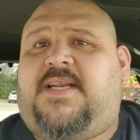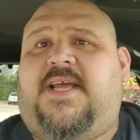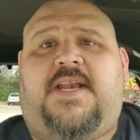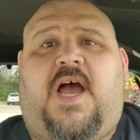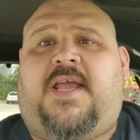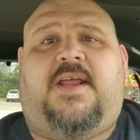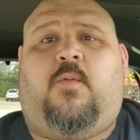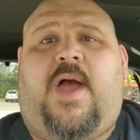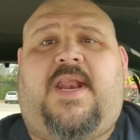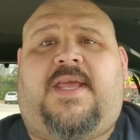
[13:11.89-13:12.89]
I did not get
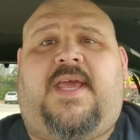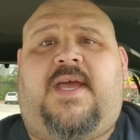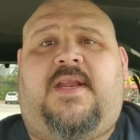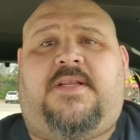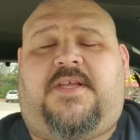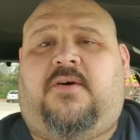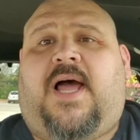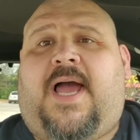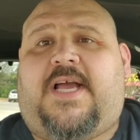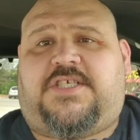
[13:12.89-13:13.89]
wet again until
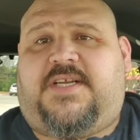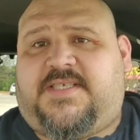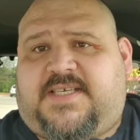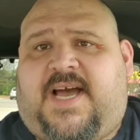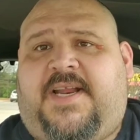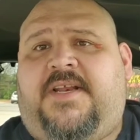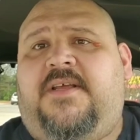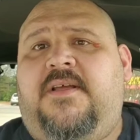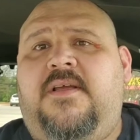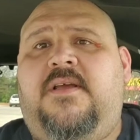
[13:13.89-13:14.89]
I actually decided
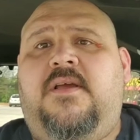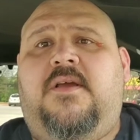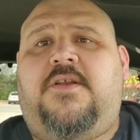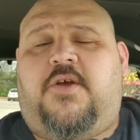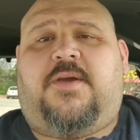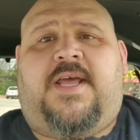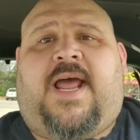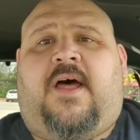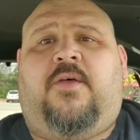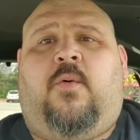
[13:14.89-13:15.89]
to get
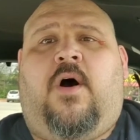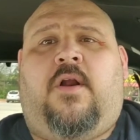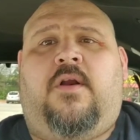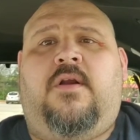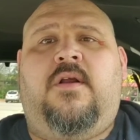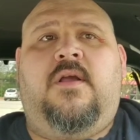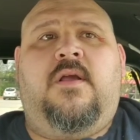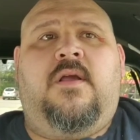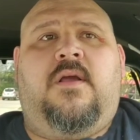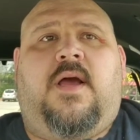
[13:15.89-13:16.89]
out of the water.
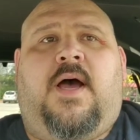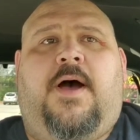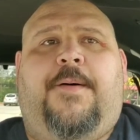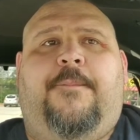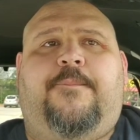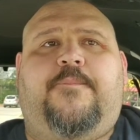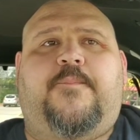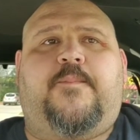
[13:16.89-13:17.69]
Um,